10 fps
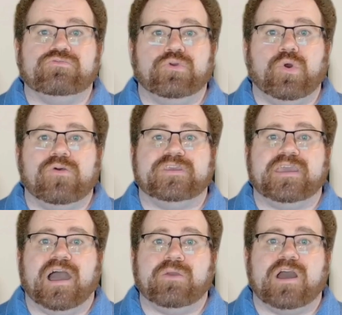rule of
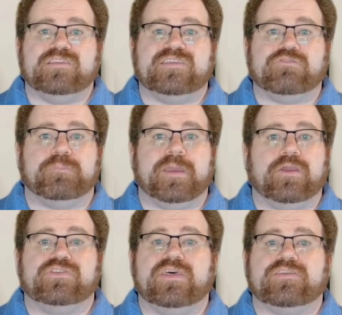DIY tech
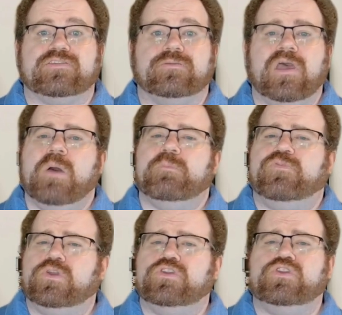repair is this.
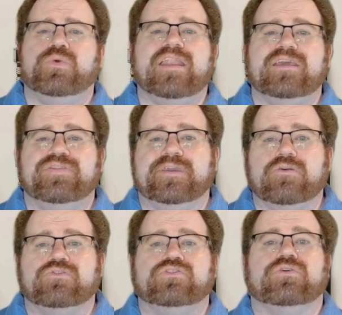Before you do anything
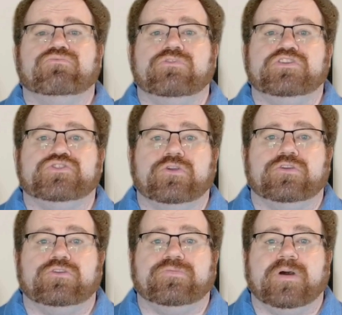else, restart
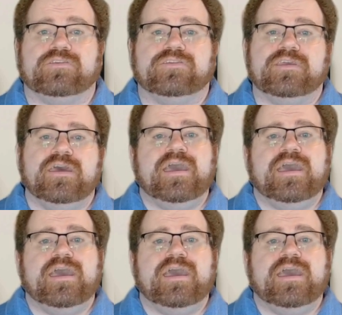your device.